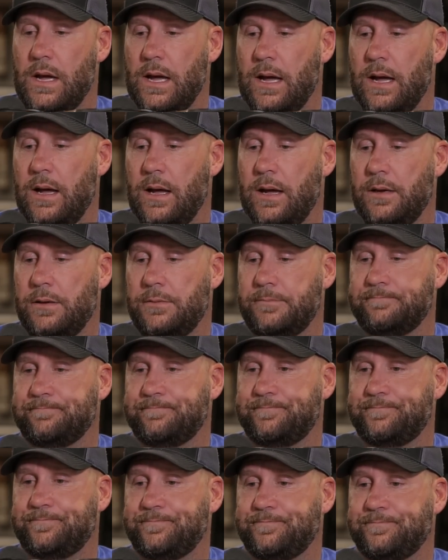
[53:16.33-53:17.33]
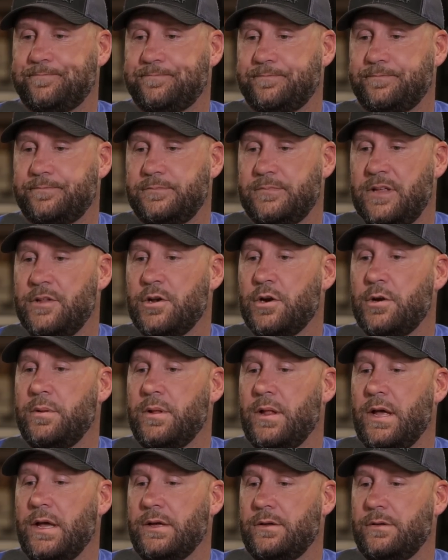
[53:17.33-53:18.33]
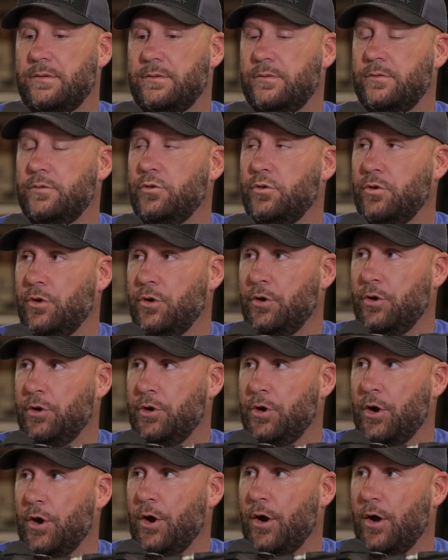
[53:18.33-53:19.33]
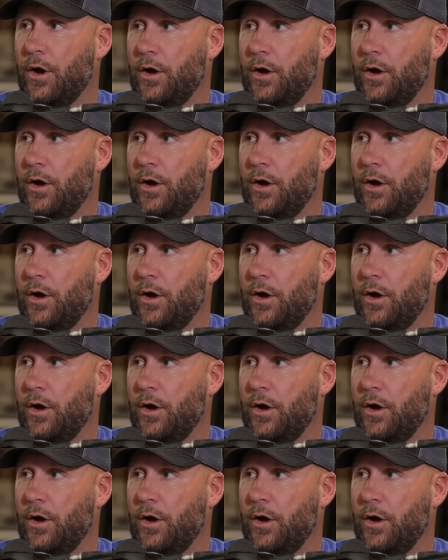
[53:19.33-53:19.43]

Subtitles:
And they're going to be like, yeah.